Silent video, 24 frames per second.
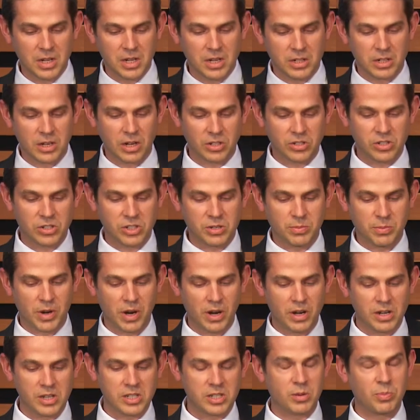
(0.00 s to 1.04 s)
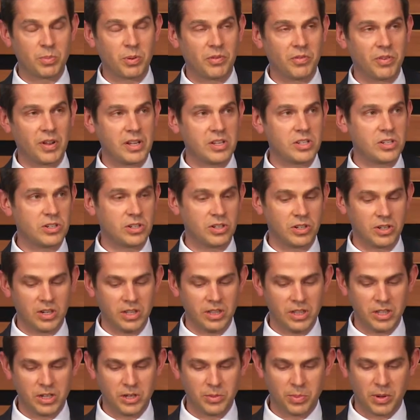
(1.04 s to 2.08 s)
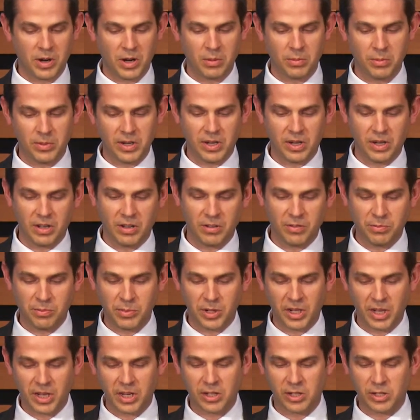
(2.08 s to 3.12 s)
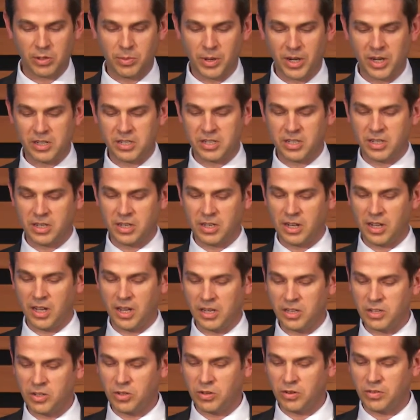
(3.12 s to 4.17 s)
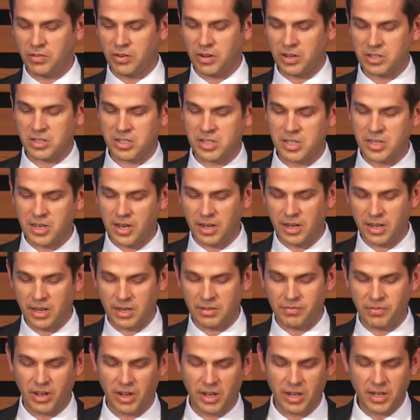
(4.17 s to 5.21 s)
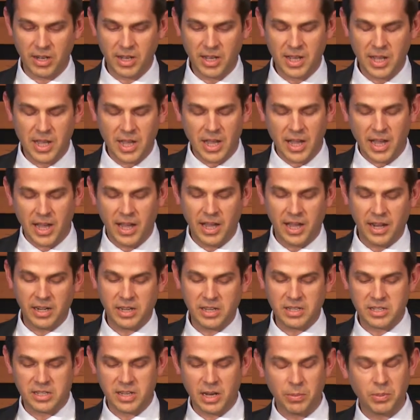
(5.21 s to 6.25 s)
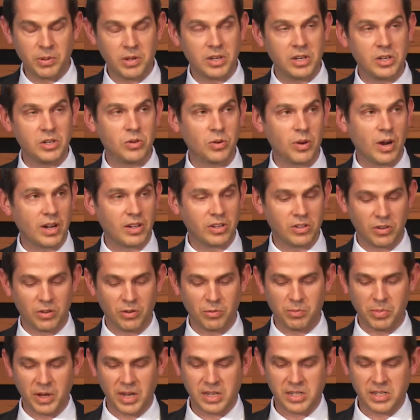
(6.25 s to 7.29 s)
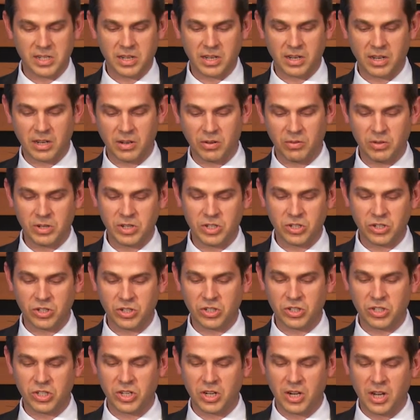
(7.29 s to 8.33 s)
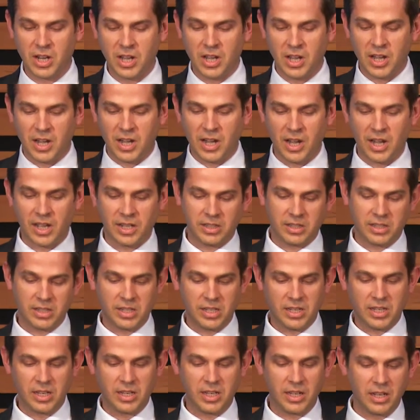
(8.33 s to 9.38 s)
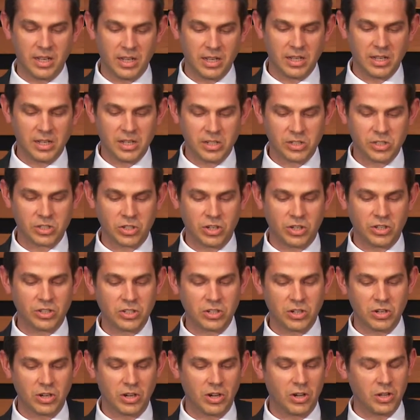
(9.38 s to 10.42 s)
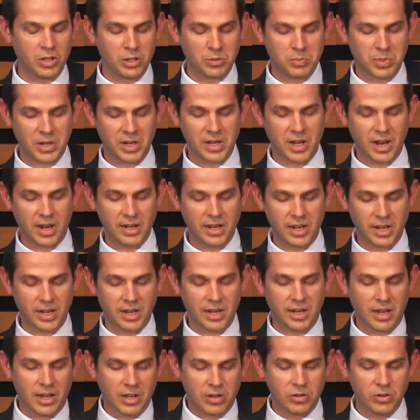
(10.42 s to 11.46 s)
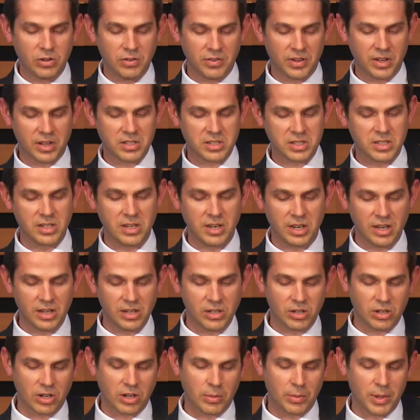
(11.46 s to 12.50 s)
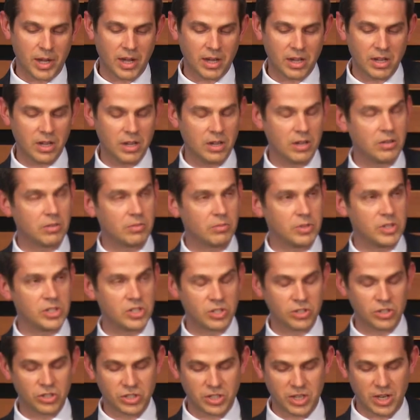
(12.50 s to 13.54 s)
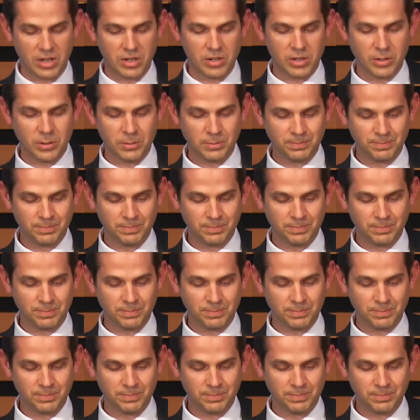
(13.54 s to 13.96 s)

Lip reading: Dr. Simard is a professor in the Department of Molecular Medicine at Université Laval and is Deputy Director of Basic Research at the Centre Hospitalier Université de Quebec Research Center.